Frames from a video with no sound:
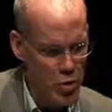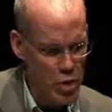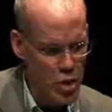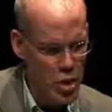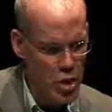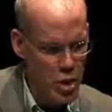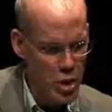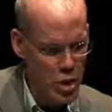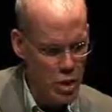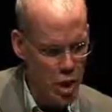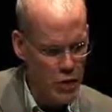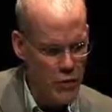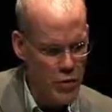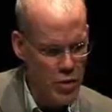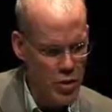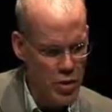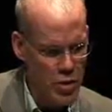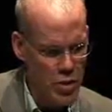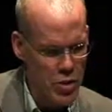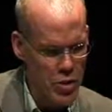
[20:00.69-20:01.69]
dingy
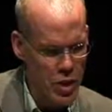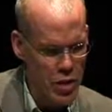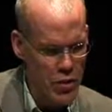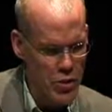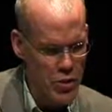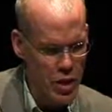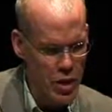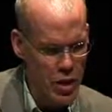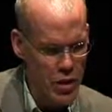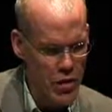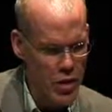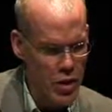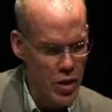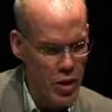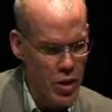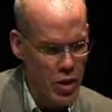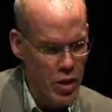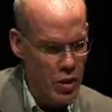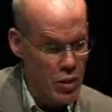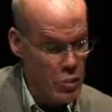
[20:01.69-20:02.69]
offices downtown
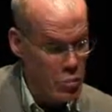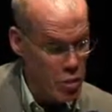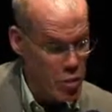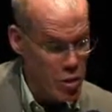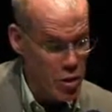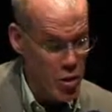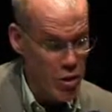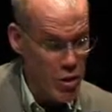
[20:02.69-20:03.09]
with our